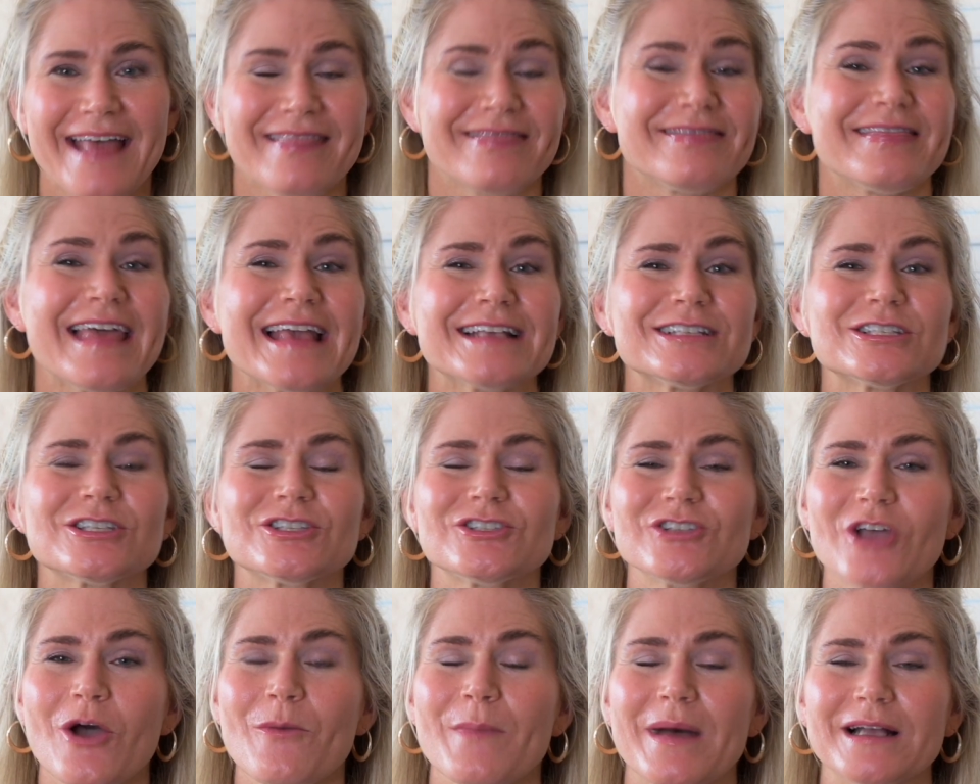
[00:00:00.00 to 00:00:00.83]
Thanks
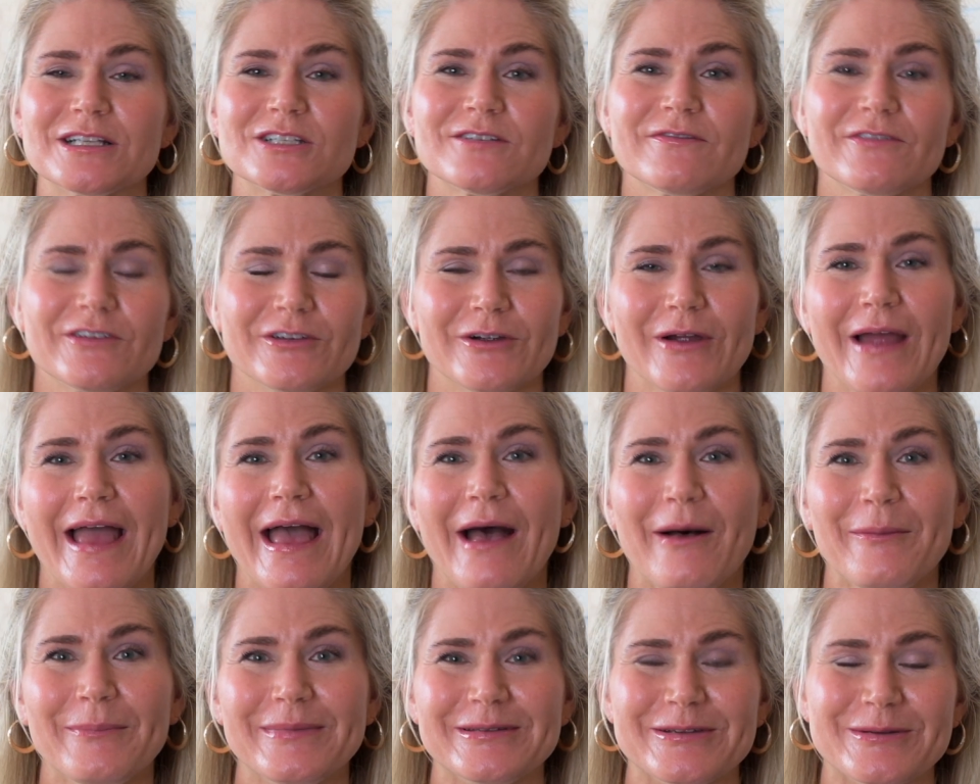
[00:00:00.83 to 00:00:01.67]
so much for your
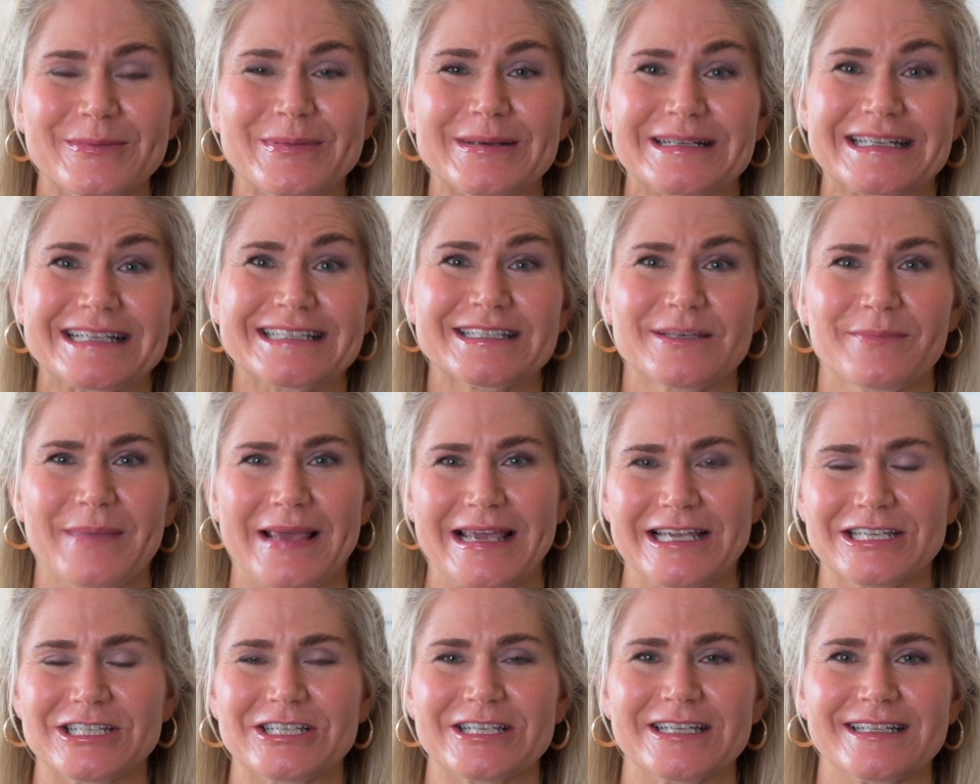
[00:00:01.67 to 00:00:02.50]
help and your
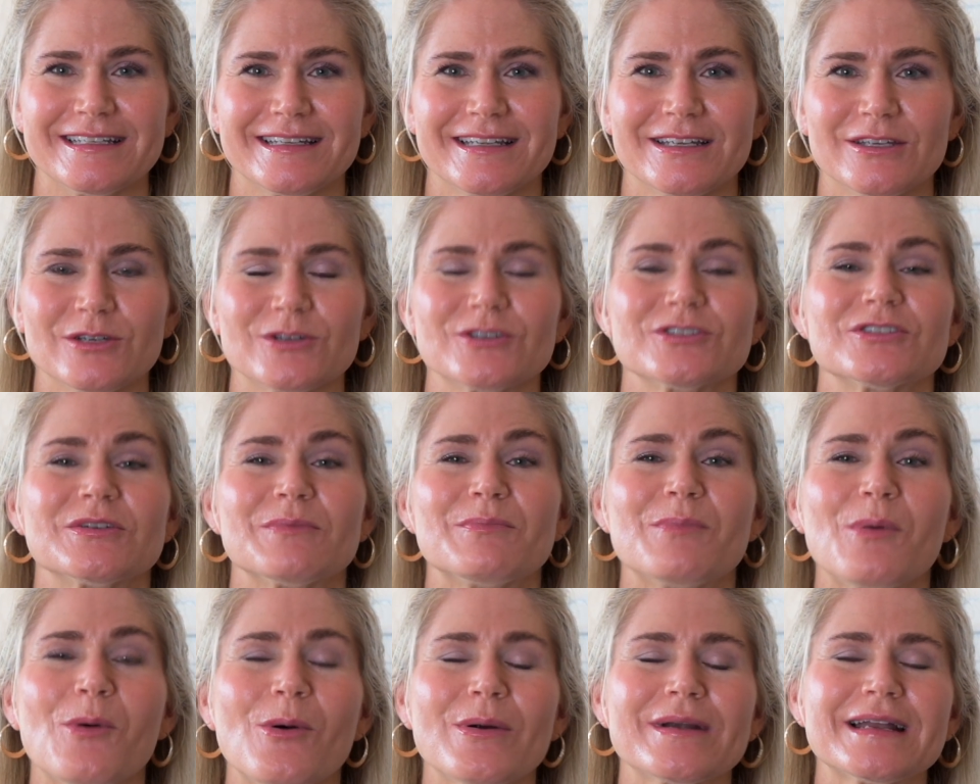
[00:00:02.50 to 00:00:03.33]
participation. Your
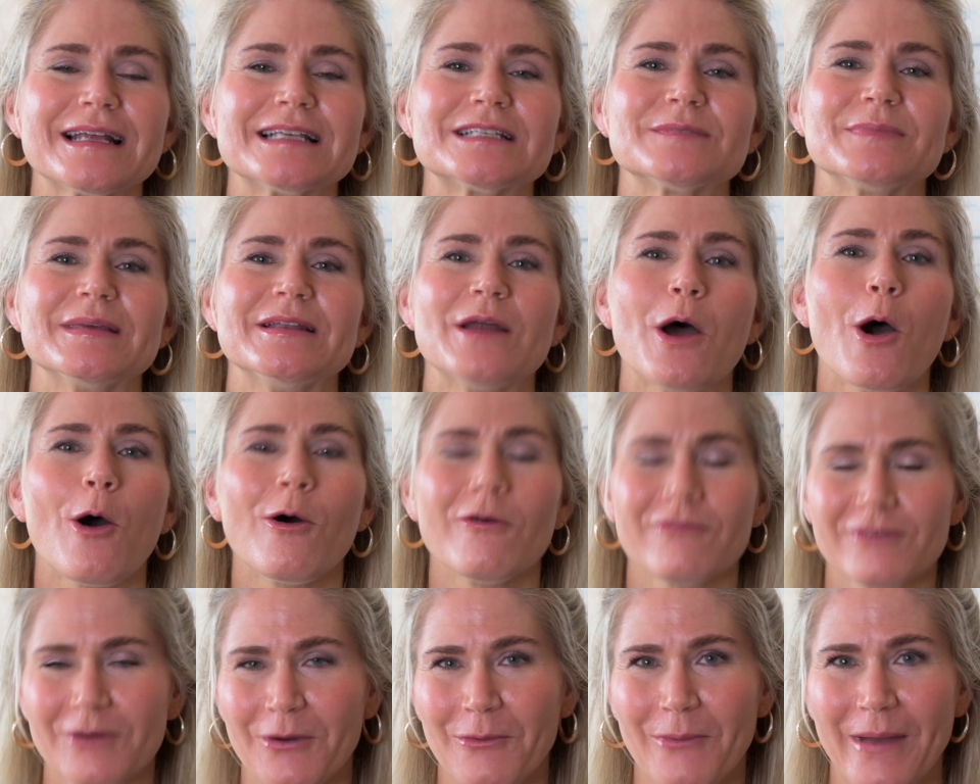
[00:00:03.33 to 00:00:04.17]
support has been
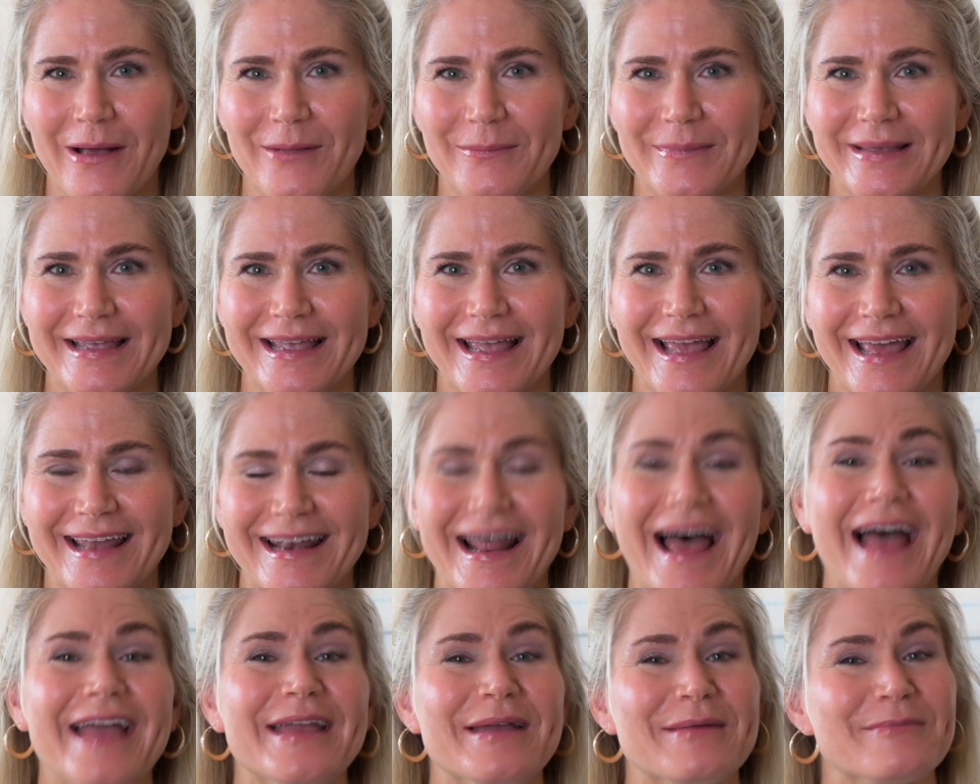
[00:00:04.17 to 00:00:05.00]
overwhelming and
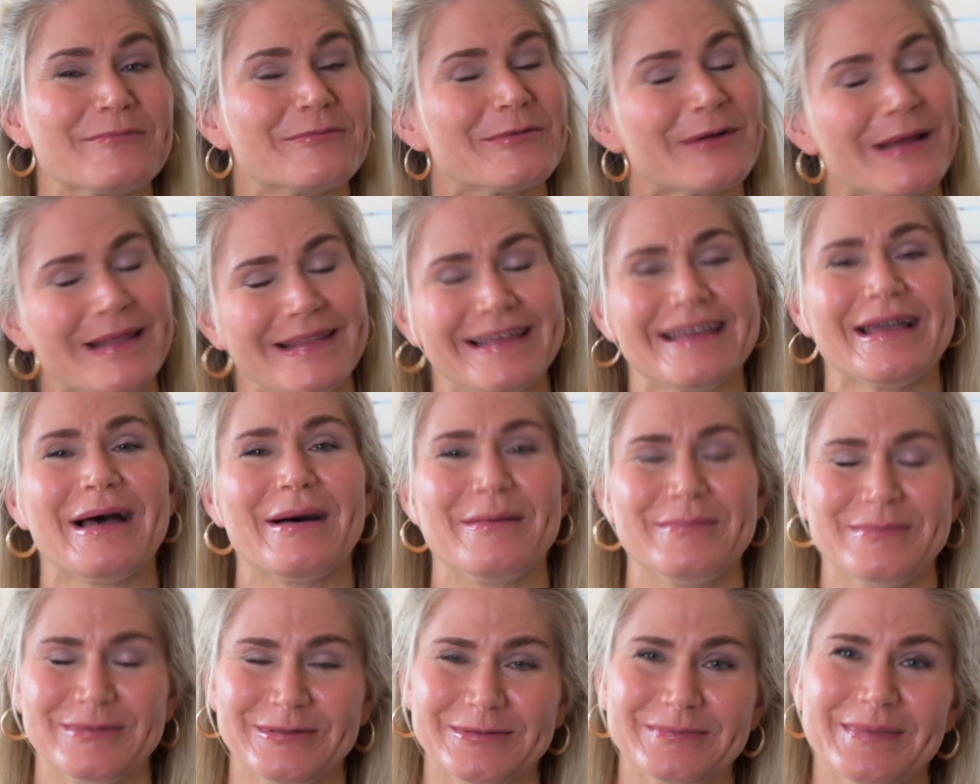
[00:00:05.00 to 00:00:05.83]
I am really
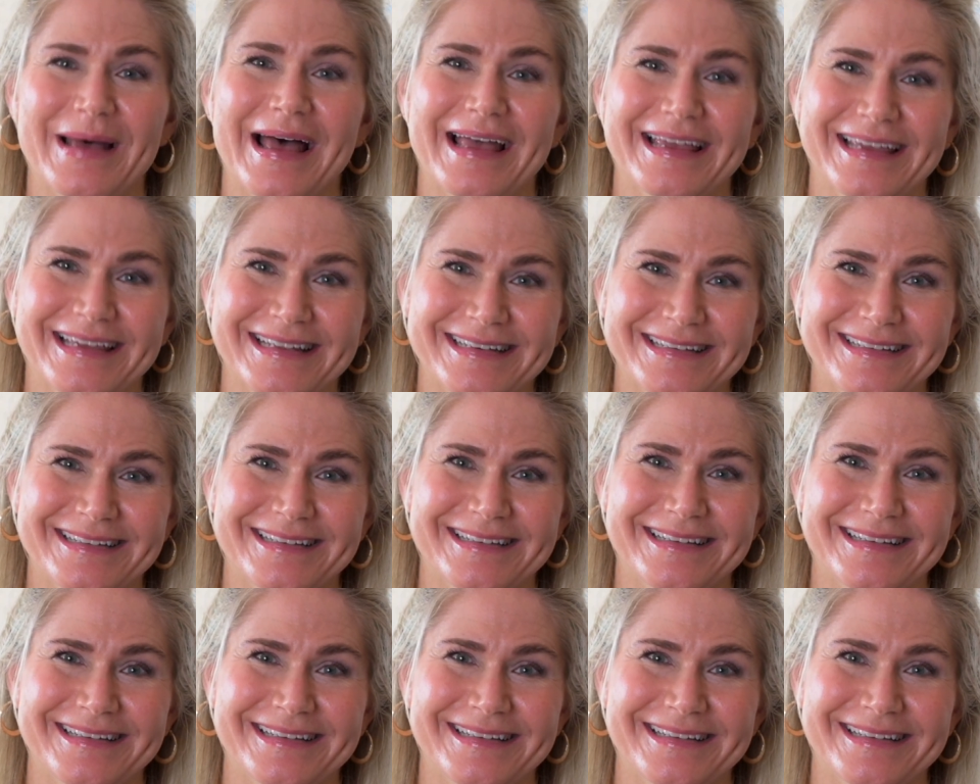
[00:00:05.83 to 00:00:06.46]
humbled by it.